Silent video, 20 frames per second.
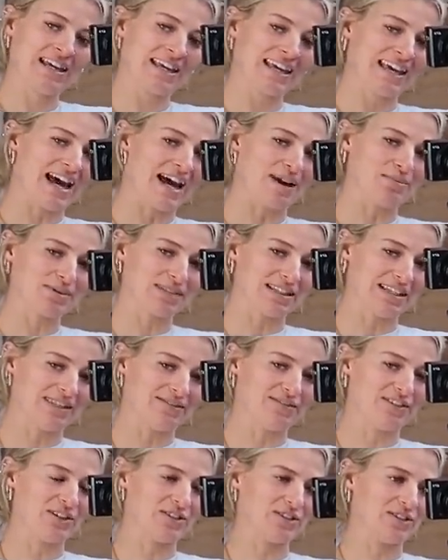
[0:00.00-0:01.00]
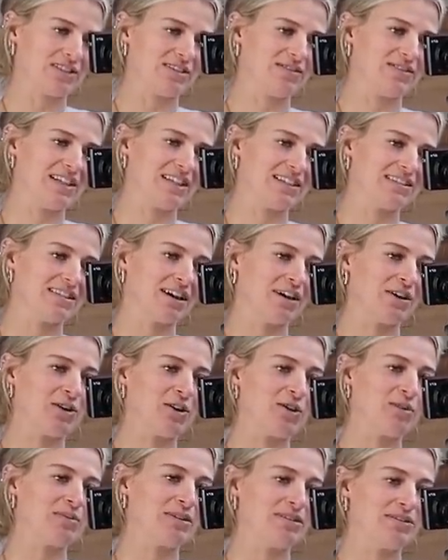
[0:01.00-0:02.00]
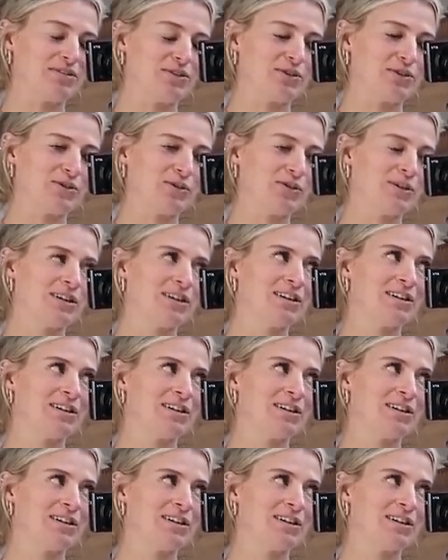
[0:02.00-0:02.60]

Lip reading: cap sleeve versions of this now got me for